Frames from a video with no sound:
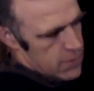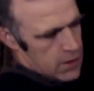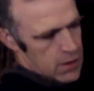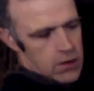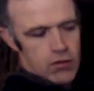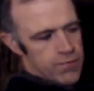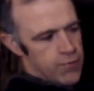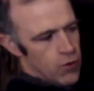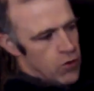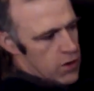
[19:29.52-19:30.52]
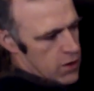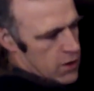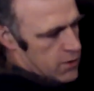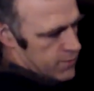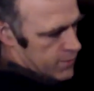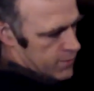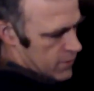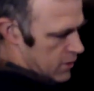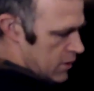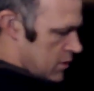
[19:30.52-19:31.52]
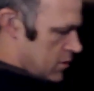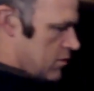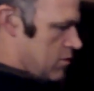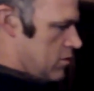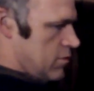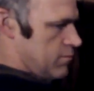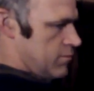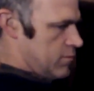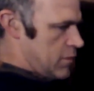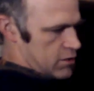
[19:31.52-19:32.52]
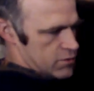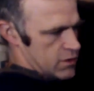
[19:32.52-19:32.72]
In the floor. But